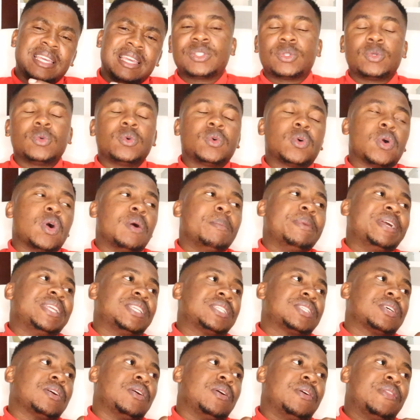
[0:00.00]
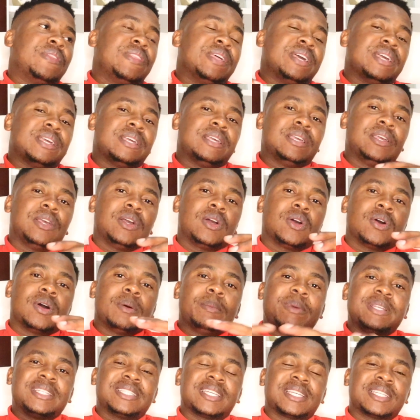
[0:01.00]
Please do comment on the
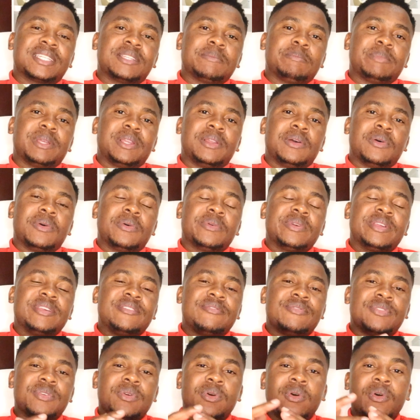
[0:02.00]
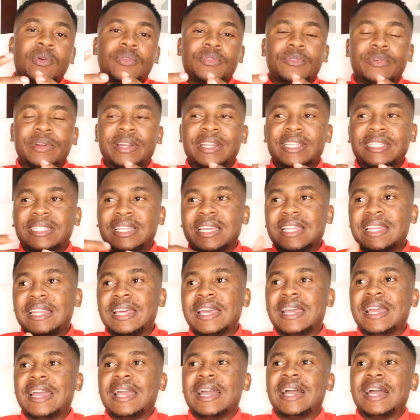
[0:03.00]
comment section below if you own Renergen.